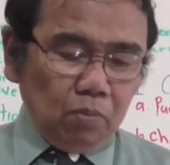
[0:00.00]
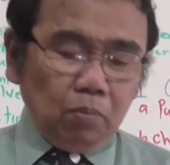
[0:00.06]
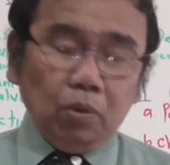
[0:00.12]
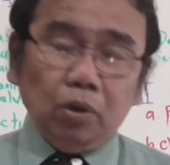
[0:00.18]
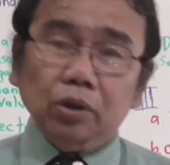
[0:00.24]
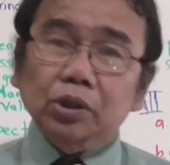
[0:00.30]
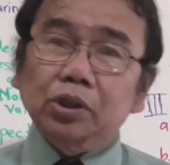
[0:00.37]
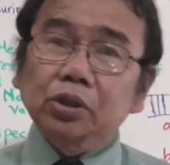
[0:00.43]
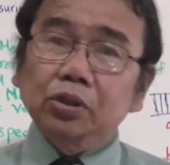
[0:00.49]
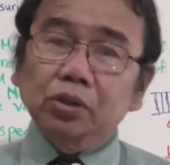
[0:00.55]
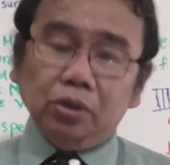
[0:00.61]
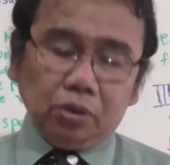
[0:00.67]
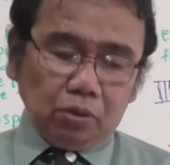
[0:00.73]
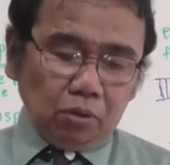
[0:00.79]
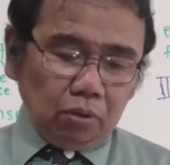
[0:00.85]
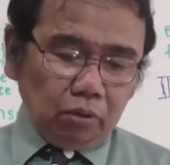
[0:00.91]
Most
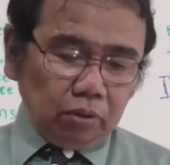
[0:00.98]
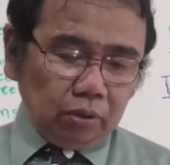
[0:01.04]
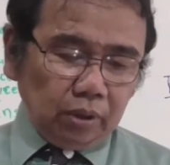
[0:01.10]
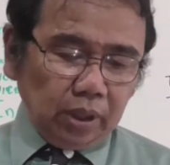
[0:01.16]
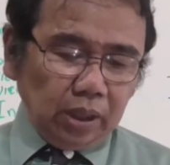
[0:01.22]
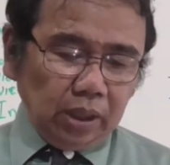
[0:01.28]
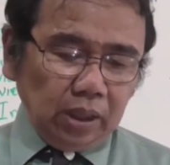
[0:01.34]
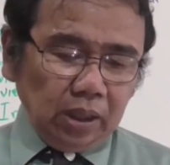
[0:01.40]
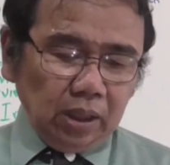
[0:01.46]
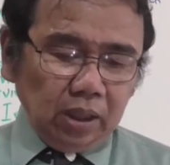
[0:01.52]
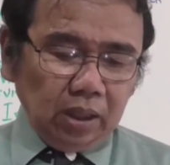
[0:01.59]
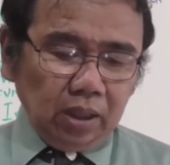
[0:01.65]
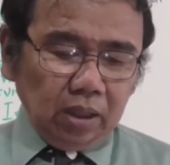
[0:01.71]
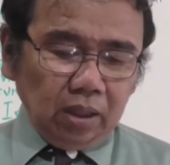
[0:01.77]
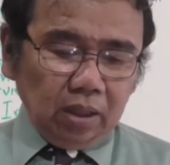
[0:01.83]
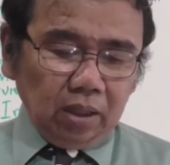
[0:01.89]
use rotary
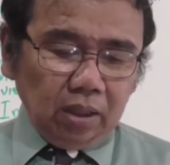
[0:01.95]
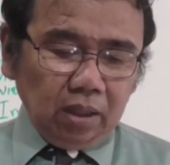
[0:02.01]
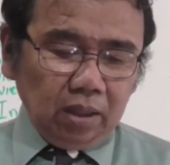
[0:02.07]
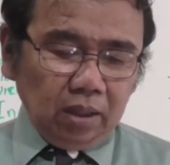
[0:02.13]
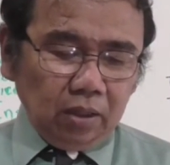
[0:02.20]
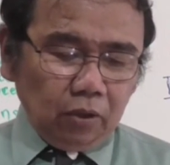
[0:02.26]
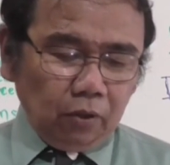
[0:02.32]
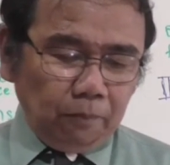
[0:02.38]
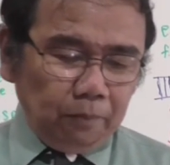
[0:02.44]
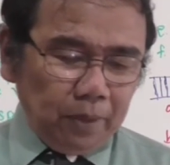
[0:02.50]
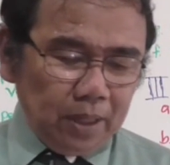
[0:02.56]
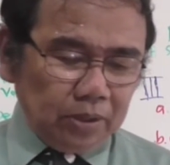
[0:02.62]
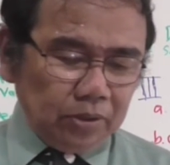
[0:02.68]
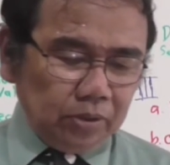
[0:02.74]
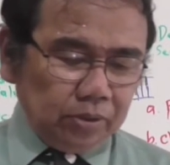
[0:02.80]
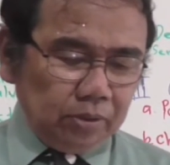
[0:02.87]

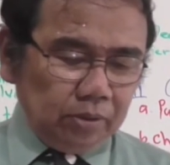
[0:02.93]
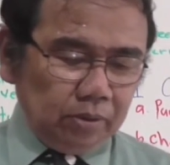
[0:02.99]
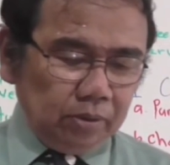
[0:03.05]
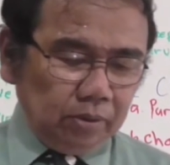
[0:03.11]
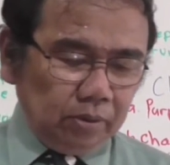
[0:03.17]
compressor.